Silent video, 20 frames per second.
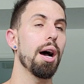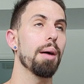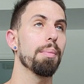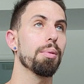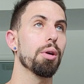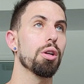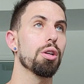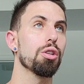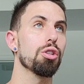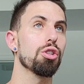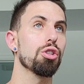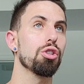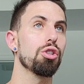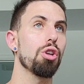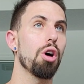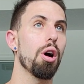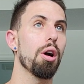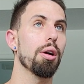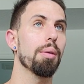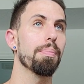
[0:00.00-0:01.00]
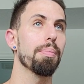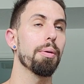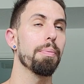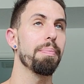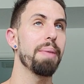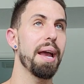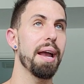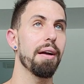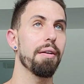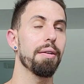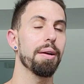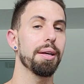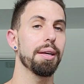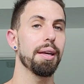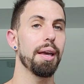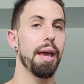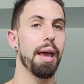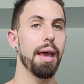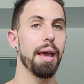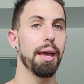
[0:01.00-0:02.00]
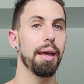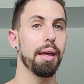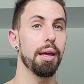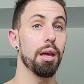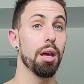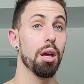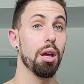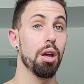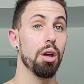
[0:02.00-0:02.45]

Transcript: I'm going to start preparing a